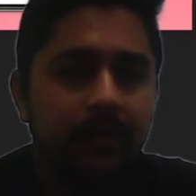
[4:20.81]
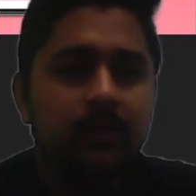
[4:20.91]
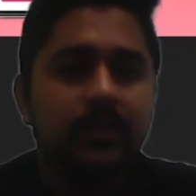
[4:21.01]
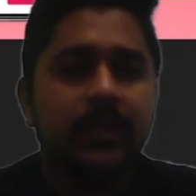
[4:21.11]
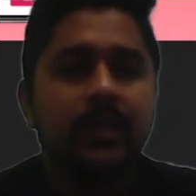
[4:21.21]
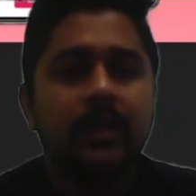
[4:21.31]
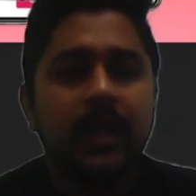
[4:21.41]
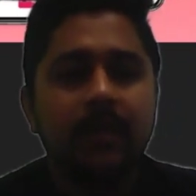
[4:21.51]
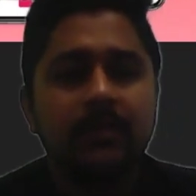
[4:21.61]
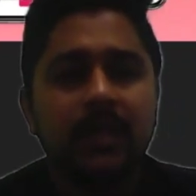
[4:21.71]
using
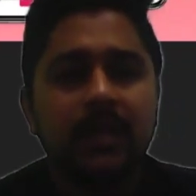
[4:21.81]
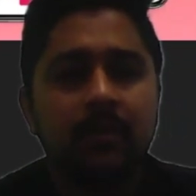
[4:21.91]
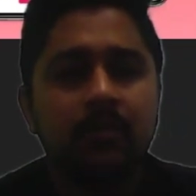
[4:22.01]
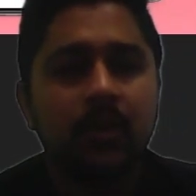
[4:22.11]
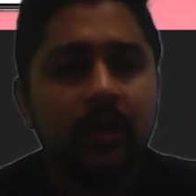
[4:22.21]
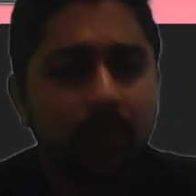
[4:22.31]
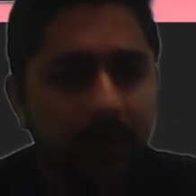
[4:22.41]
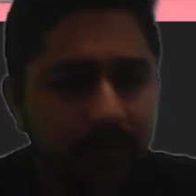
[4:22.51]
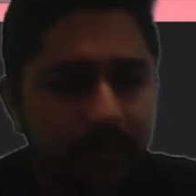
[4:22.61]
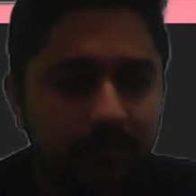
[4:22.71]
tabs and bullet
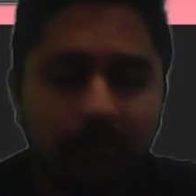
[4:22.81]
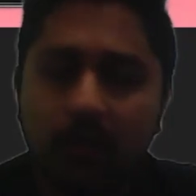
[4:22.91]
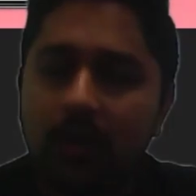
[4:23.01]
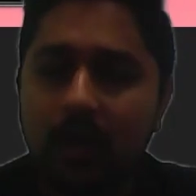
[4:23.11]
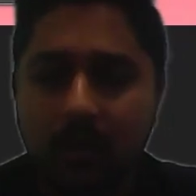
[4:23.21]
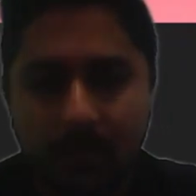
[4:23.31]
points for